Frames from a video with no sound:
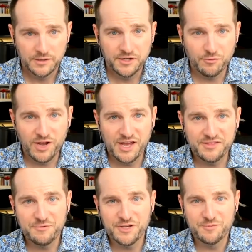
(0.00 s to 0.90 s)
You know, Ryan, I
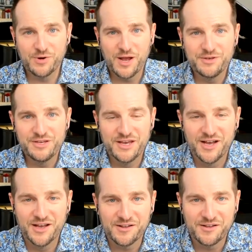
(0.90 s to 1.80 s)
think we could probably
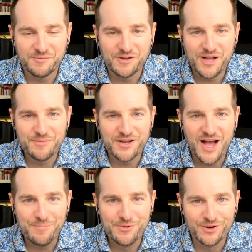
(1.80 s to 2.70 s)

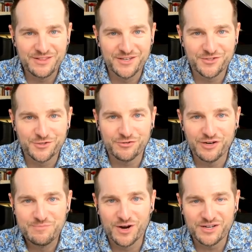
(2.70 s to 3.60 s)
copyright this or
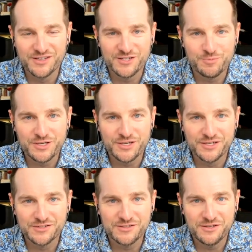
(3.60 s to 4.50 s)
trademark this
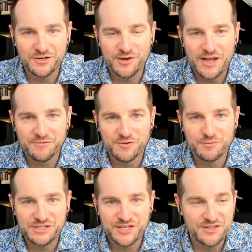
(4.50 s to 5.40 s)
because, you know, after
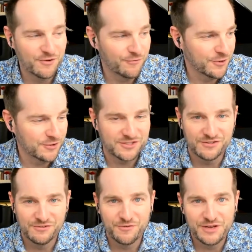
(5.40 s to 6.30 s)
we did the first
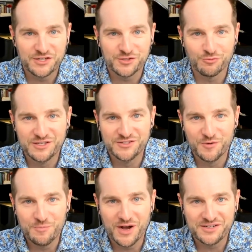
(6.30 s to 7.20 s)
financial red
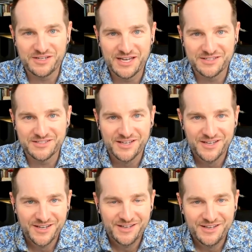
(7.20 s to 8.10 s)
zone podcast,
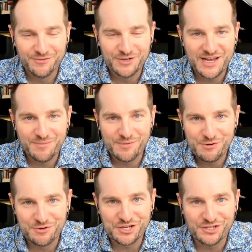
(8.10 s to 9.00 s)
every time I meet
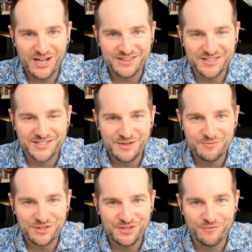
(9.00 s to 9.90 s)
with a client that's in
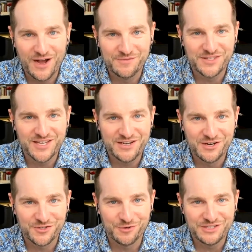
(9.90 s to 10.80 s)
within 5 to 10
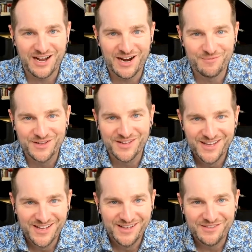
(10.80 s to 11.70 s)
years of retirement,
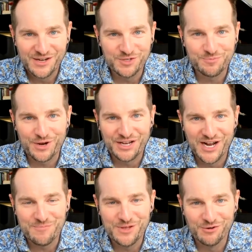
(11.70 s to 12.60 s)
they always bring it
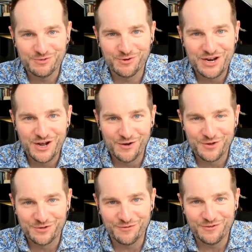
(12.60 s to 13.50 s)
up. They always want to know if
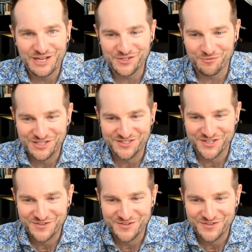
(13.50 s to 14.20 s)
they're in the financial red zone.